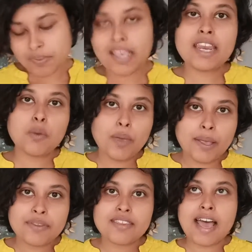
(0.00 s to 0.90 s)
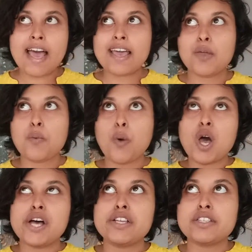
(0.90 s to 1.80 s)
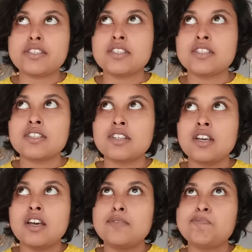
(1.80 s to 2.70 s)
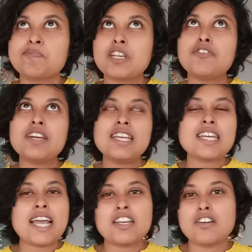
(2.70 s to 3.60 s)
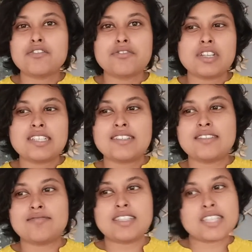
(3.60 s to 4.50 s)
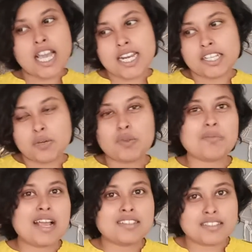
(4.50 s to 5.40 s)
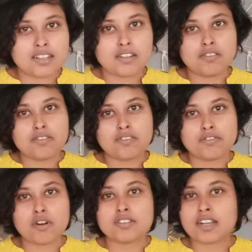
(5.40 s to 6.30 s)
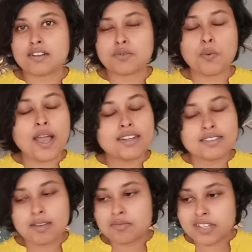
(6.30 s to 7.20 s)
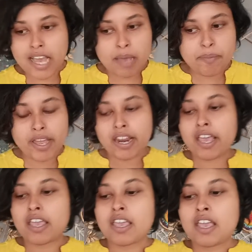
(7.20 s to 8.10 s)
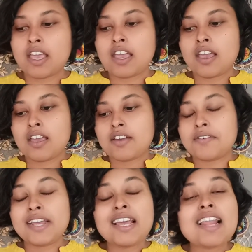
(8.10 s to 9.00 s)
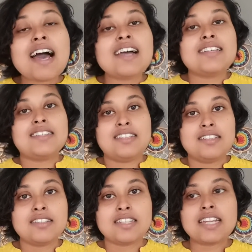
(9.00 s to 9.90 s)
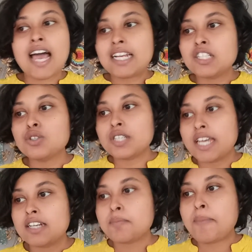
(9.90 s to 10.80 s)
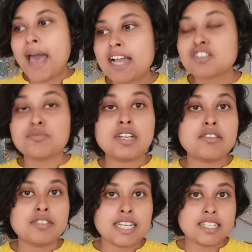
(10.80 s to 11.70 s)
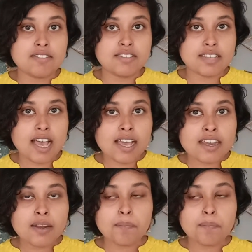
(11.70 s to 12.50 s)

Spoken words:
anyways, I was feeling kind of disconnected with myself for quite some time, and I realized that I need to get back to my creative side.